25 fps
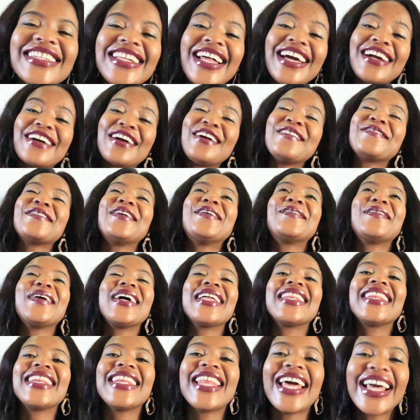I come your
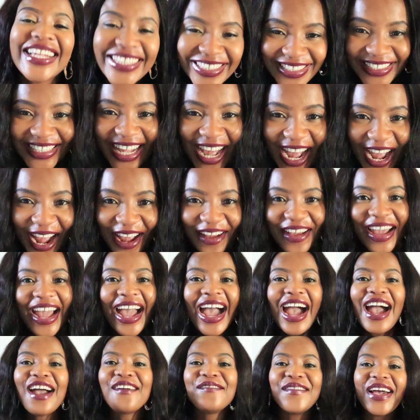way next time.
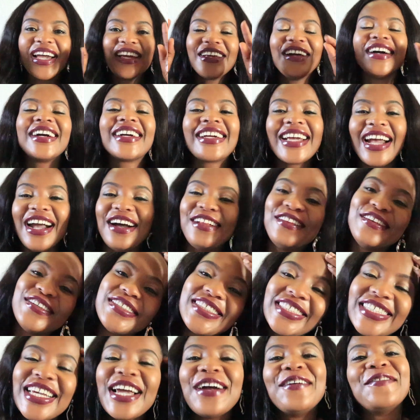I met your girl
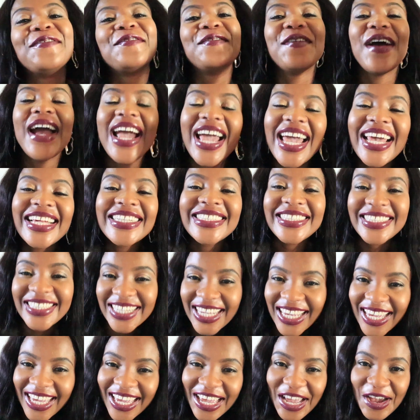Uche
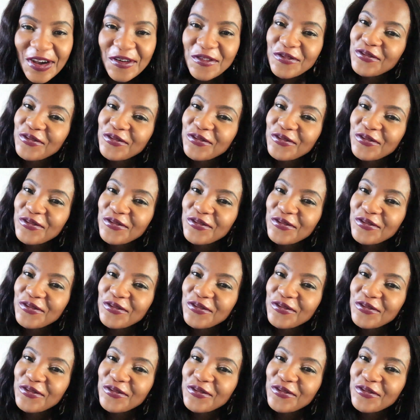Nwezi,